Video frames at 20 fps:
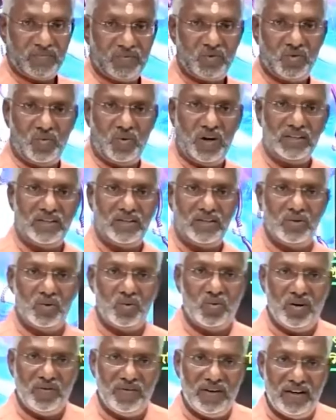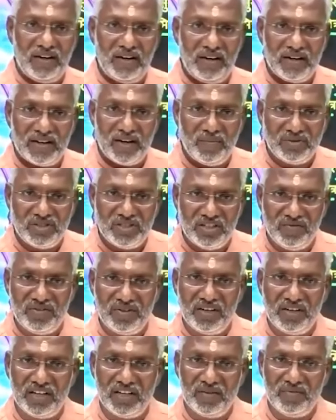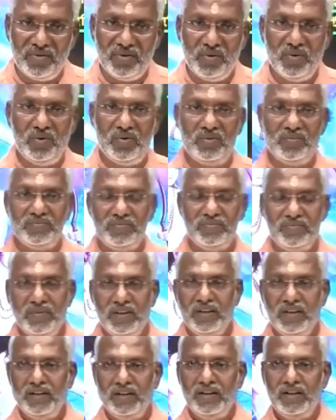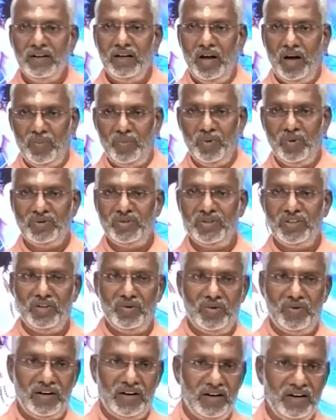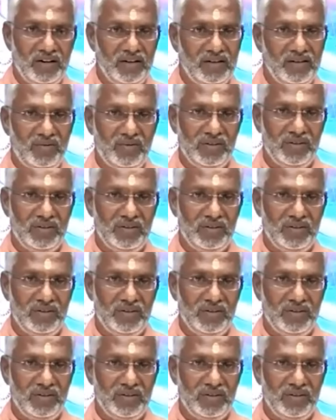So whoever comes in front of you, opposing your